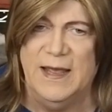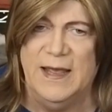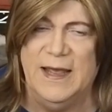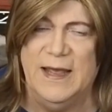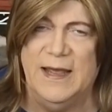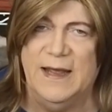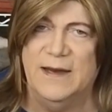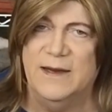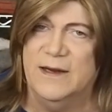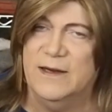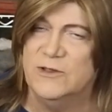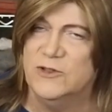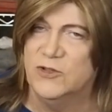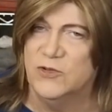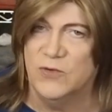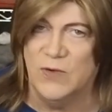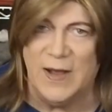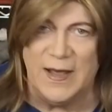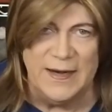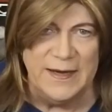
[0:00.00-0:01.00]
and
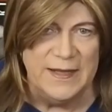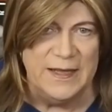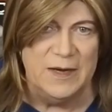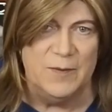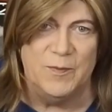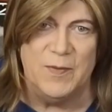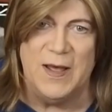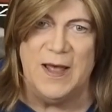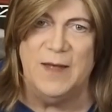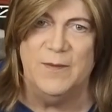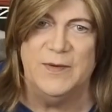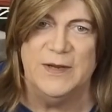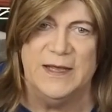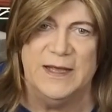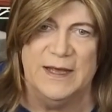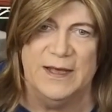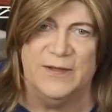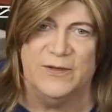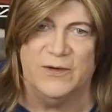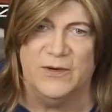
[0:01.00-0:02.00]
try to get a BOM
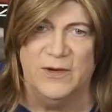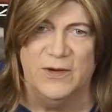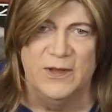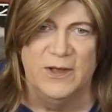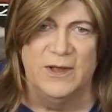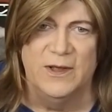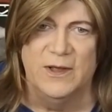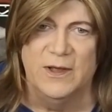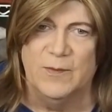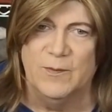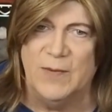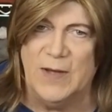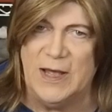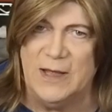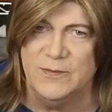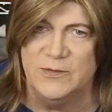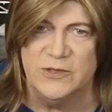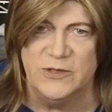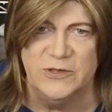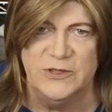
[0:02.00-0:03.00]
together.
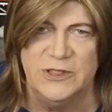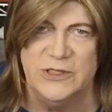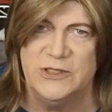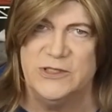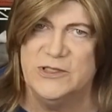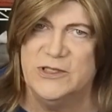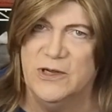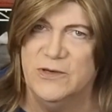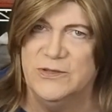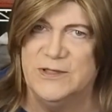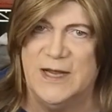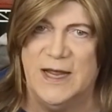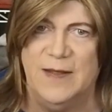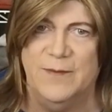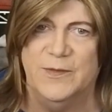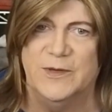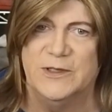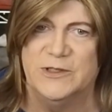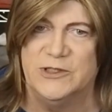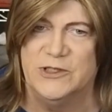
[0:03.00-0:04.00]
BOMs are just so
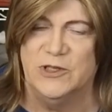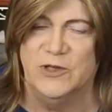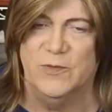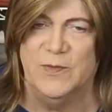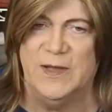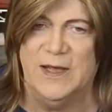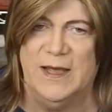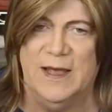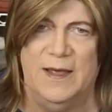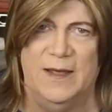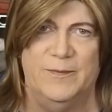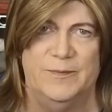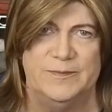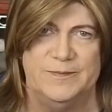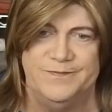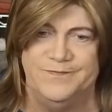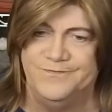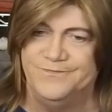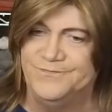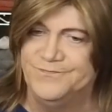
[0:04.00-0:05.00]
time consuming. I
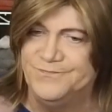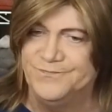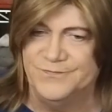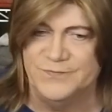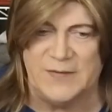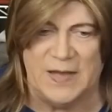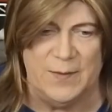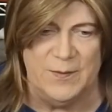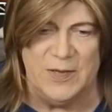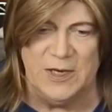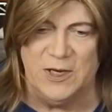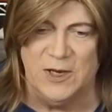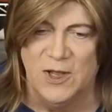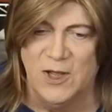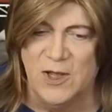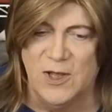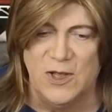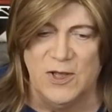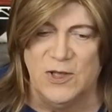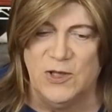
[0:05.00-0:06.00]
I mean,
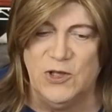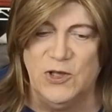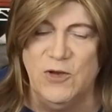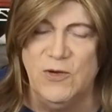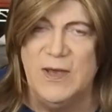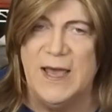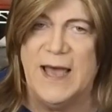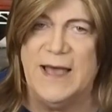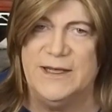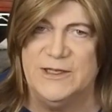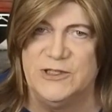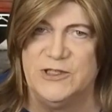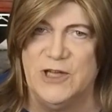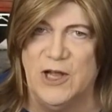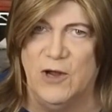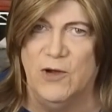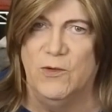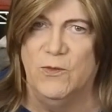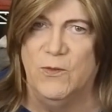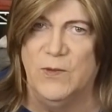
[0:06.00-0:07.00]
you guys
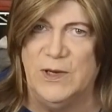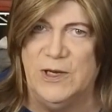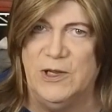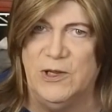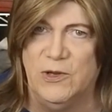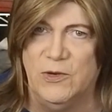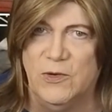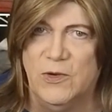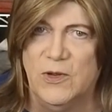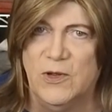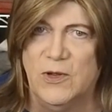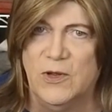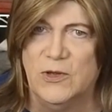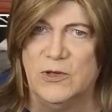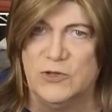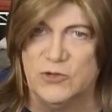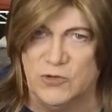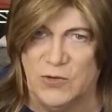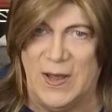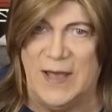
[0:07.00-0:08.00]
know when you
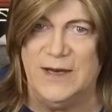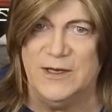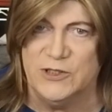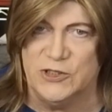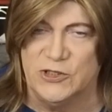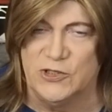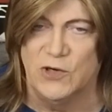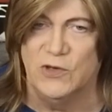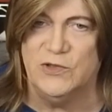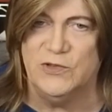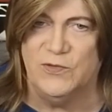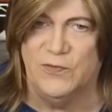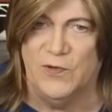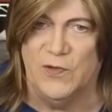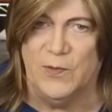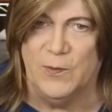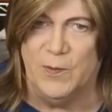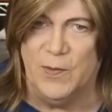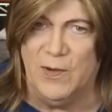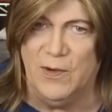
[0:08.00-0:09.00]
try to search for
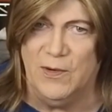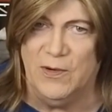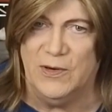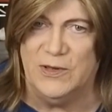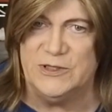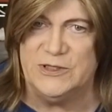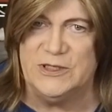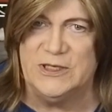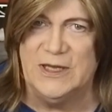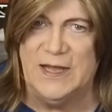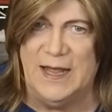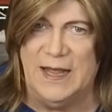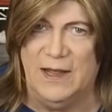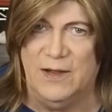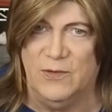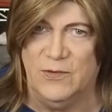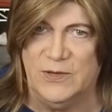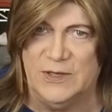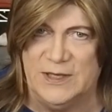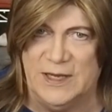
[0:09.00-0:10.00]
the parts
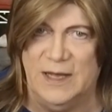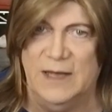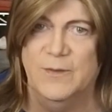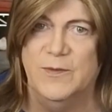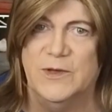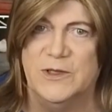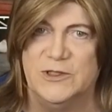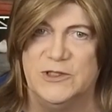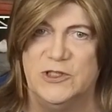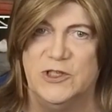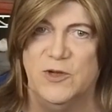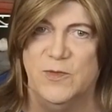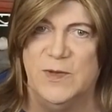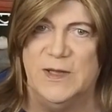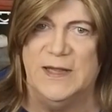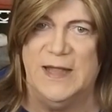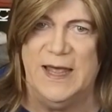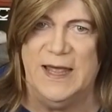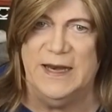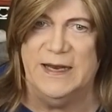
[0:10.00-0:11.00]
how time
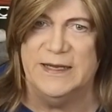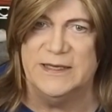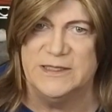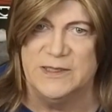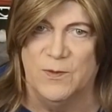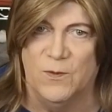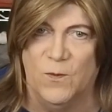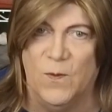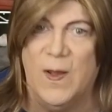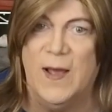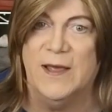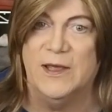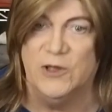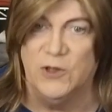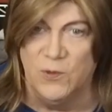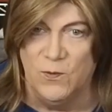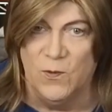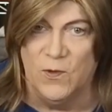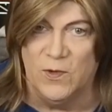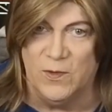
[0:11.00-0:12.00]
consuming that is and why
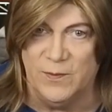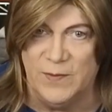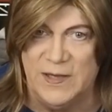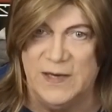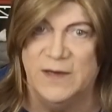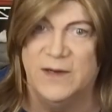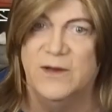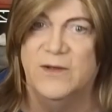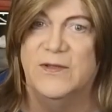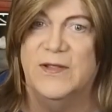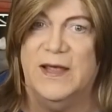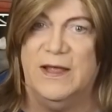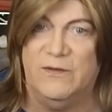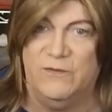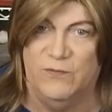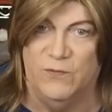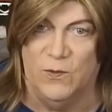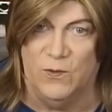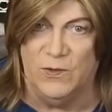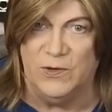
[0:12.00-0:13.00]
you want me to do that
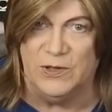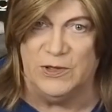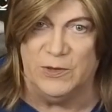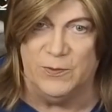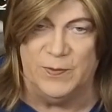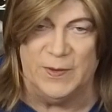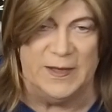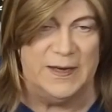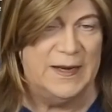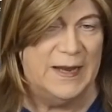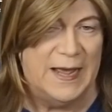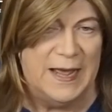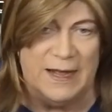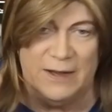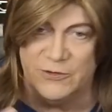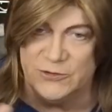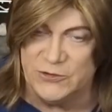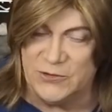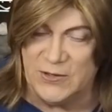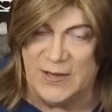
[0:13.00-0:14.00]
for you, but
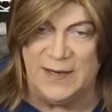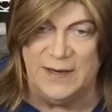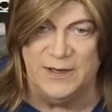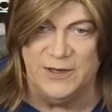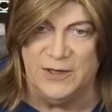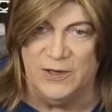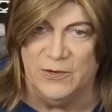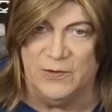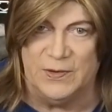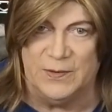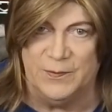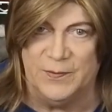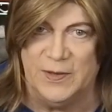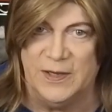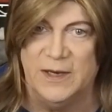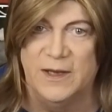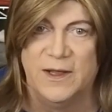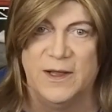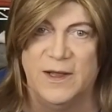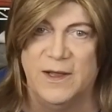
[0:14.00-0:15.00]
I'll try to do it,
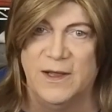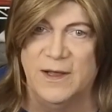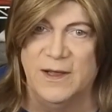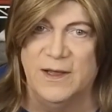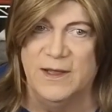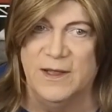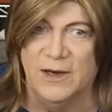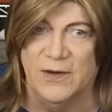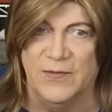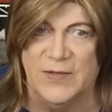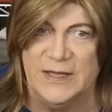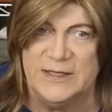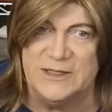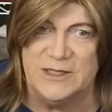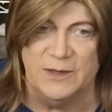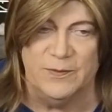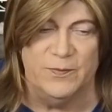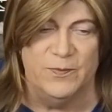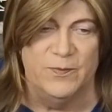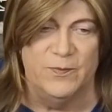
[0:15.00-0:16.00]
but you know, that's
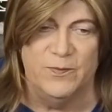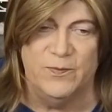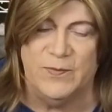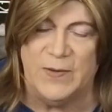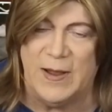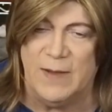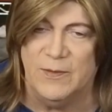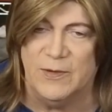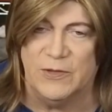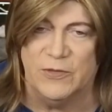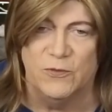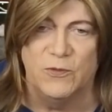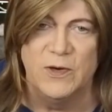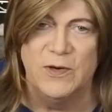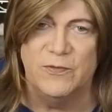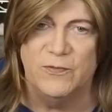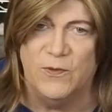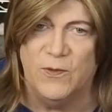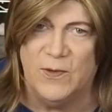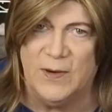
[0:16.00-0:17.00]
a probably 3
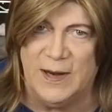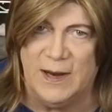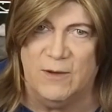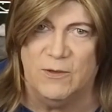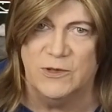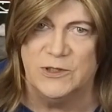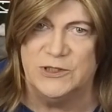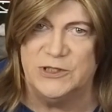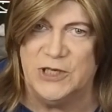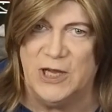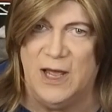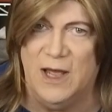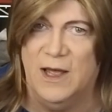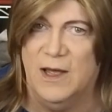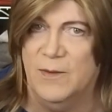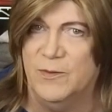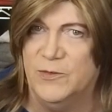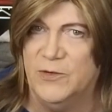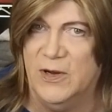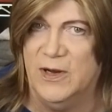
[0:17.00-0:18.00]
or 4 hour
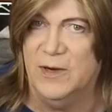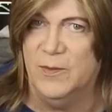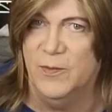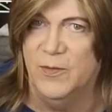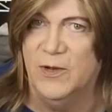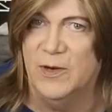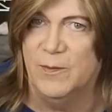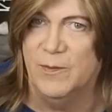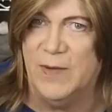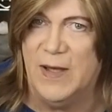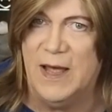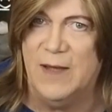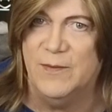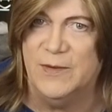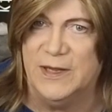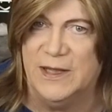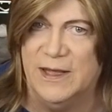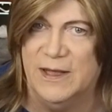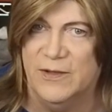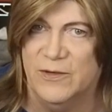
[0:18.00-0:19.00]
job trying to put a BOM
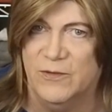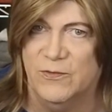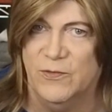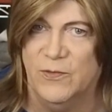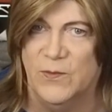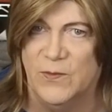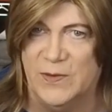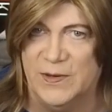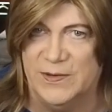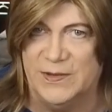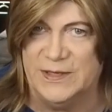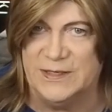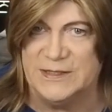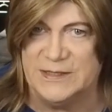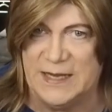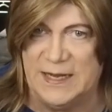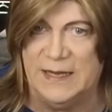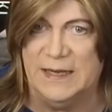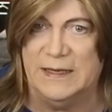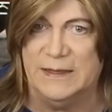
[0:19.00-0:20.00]
together for one of
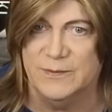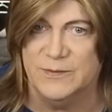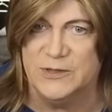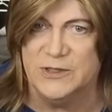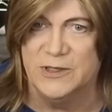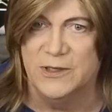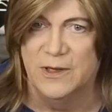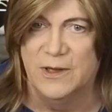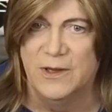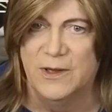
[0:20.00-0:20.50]
these amps.